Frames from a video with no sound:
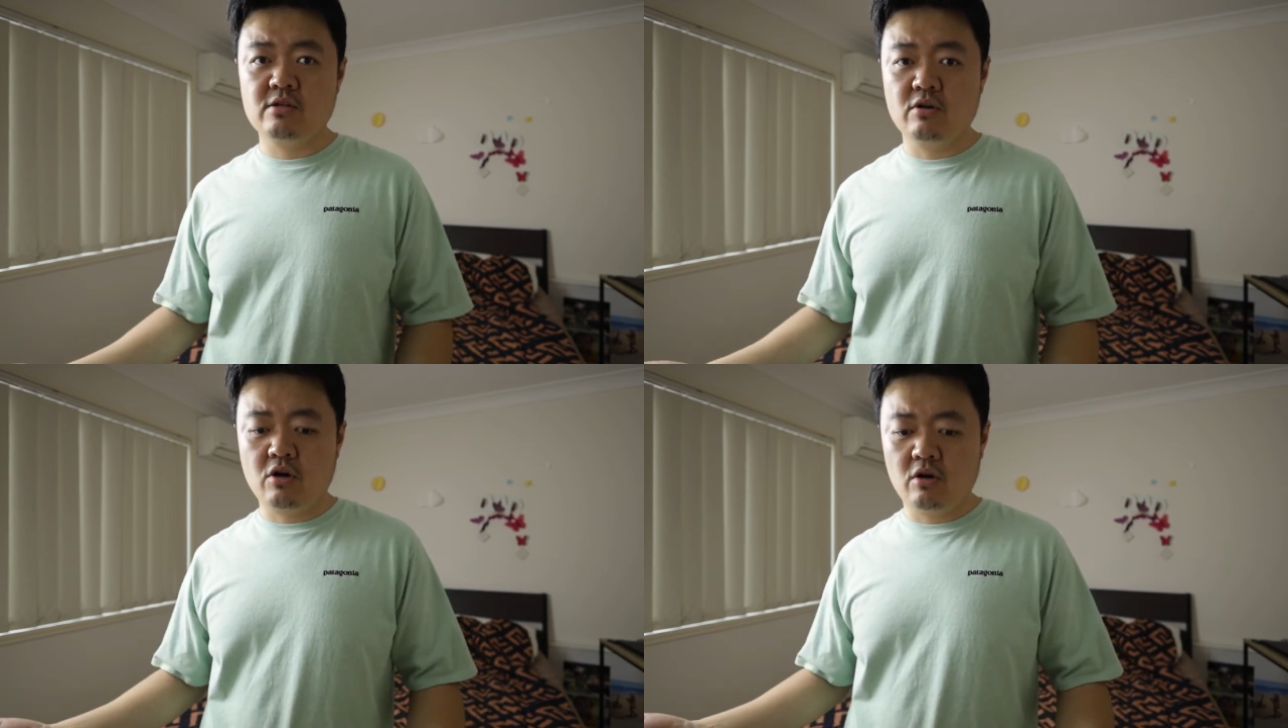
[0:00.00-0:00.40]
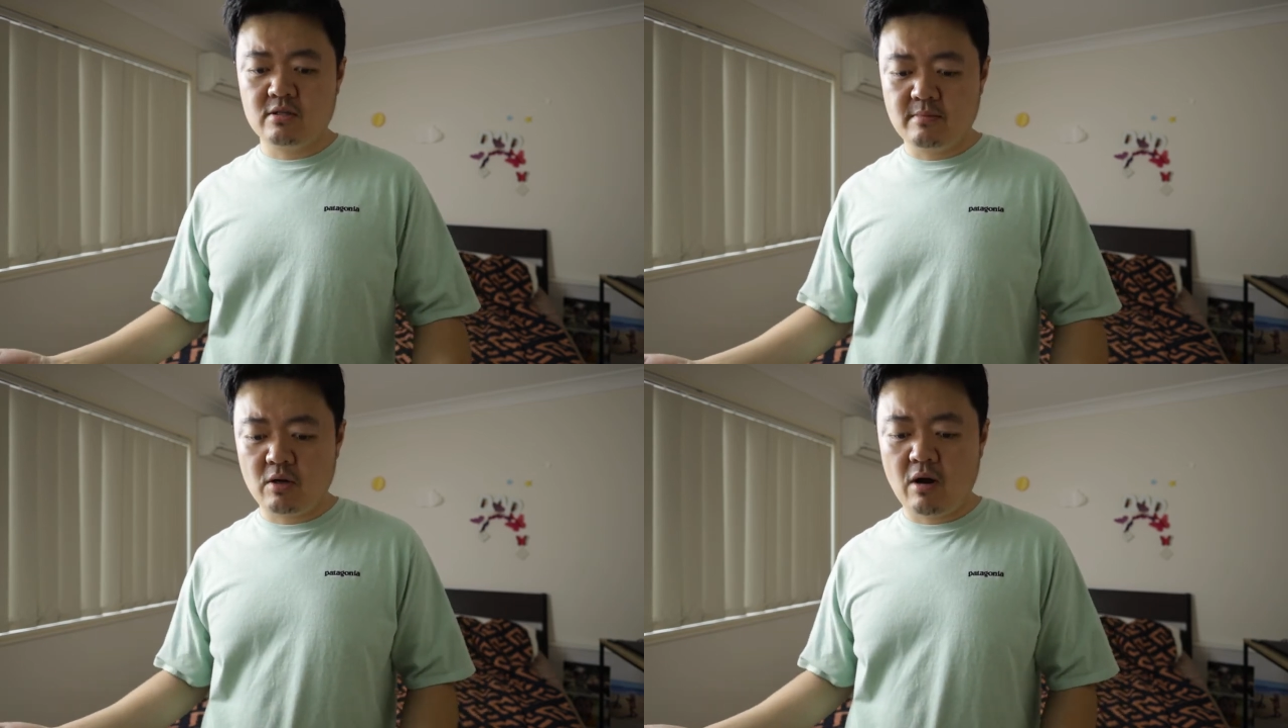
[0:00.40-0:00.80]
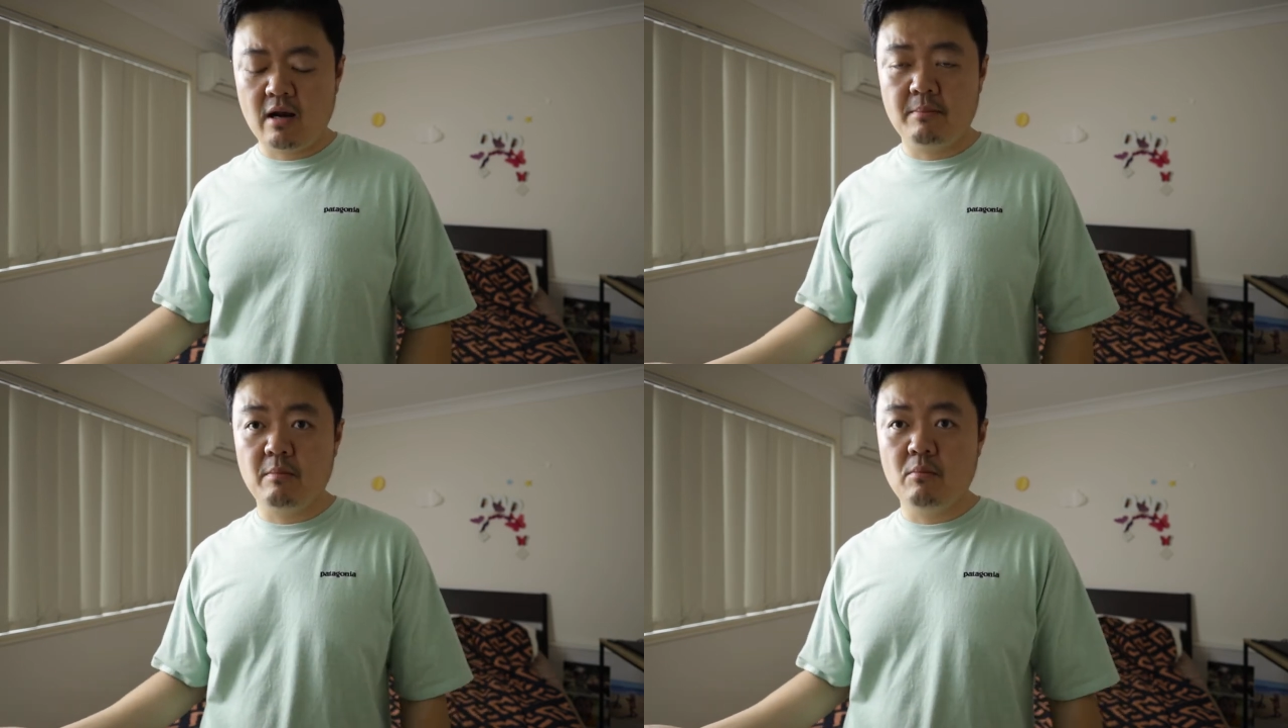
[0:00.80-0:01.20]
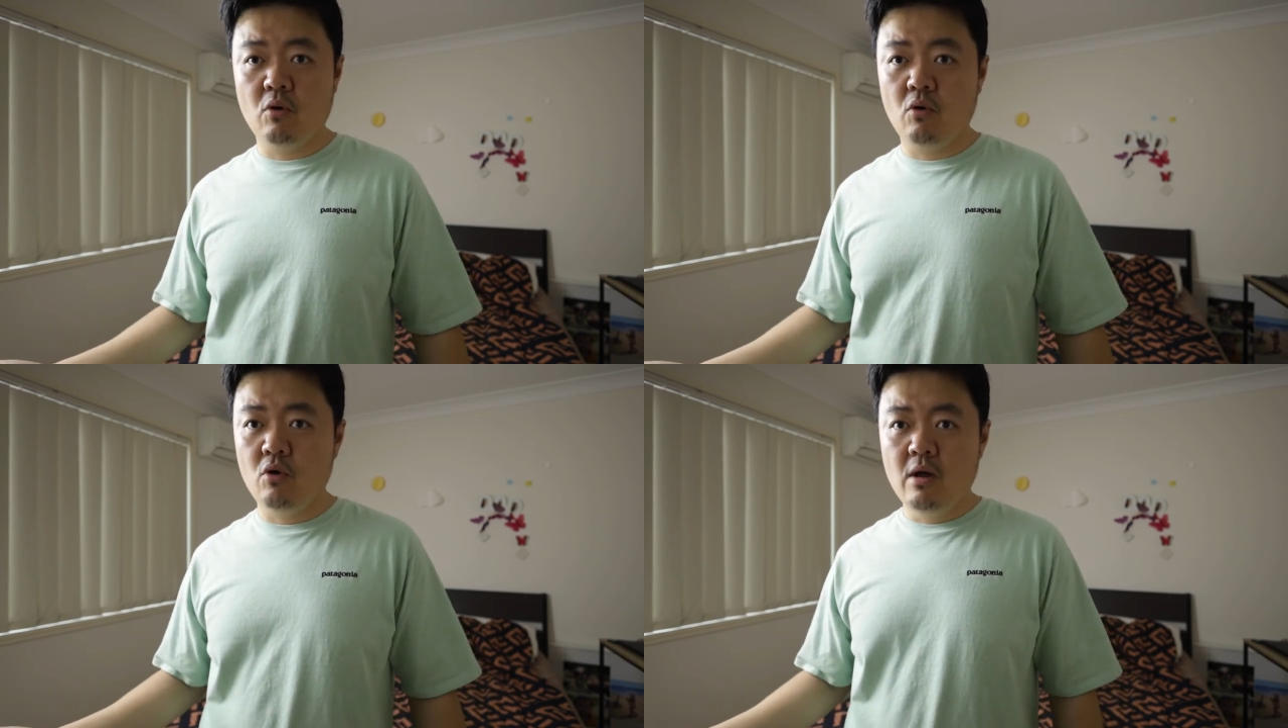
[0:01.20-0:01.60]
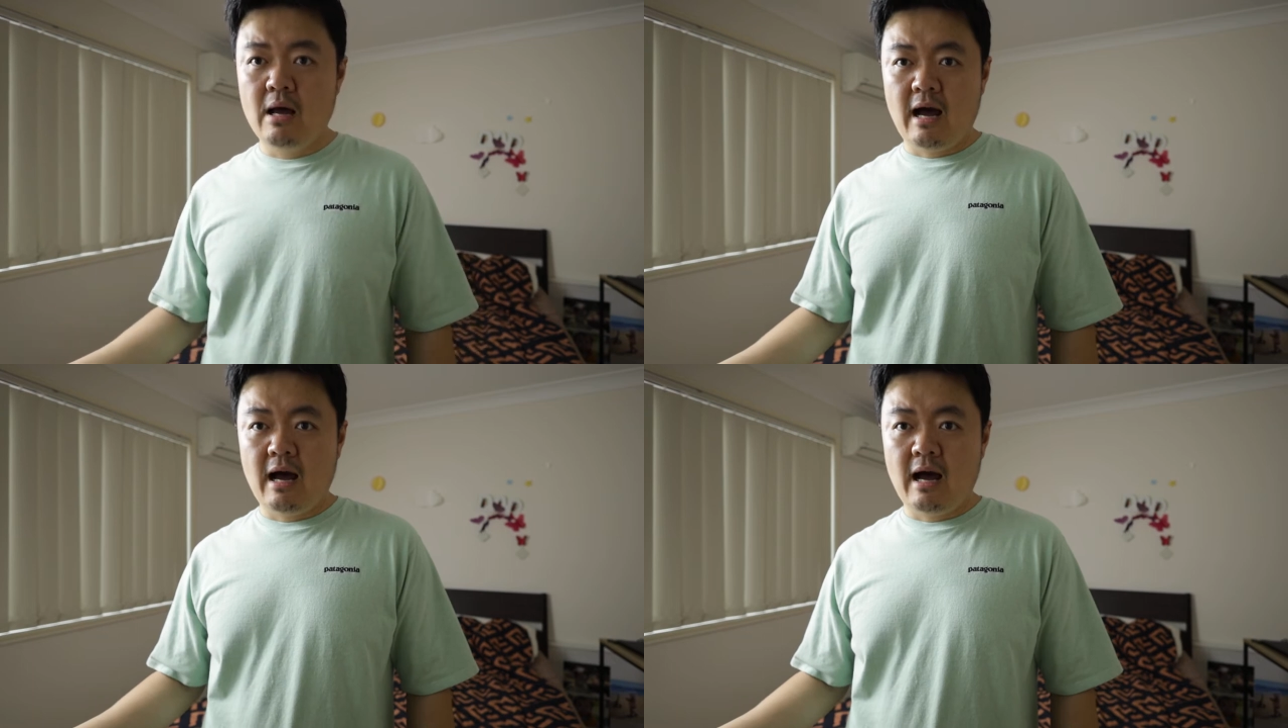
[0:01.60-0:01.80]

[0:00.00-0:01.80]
so it cost me quite a bit more.